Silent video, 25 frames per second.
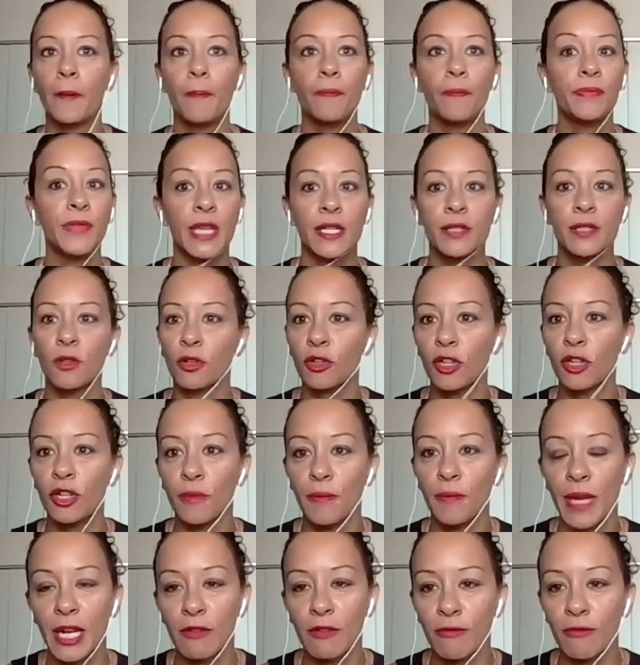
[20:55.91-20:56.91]
there's not going to
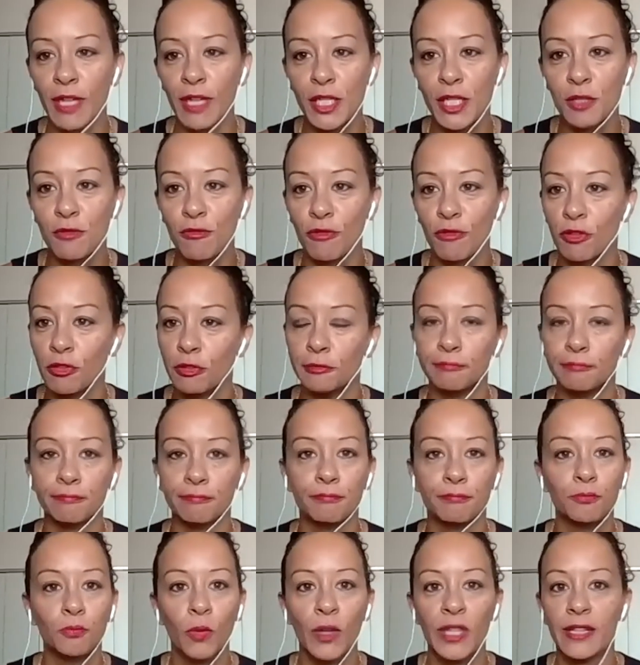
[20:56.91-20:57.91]
be a restroom
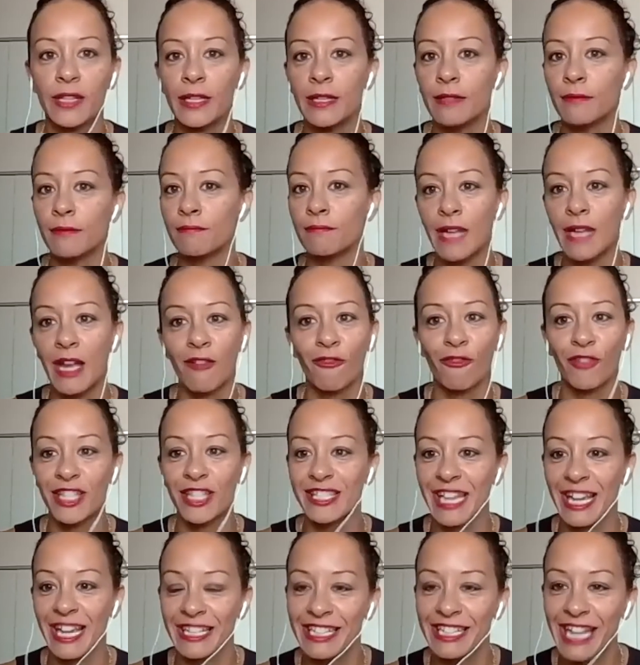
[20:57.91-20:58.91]
within every
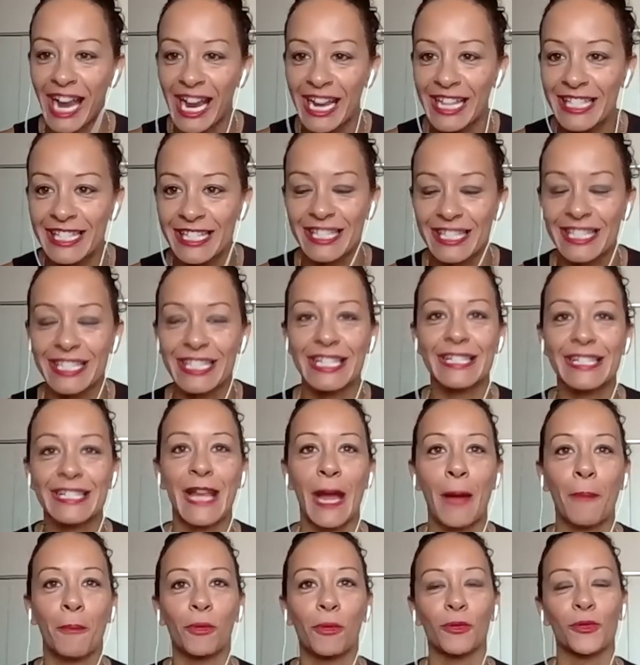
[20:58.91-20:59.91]
10 Ks, as an
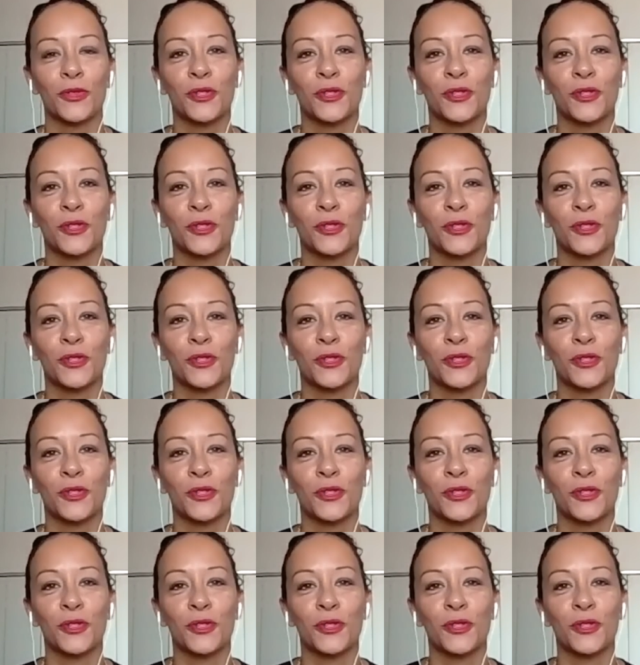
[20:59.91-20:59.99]
example.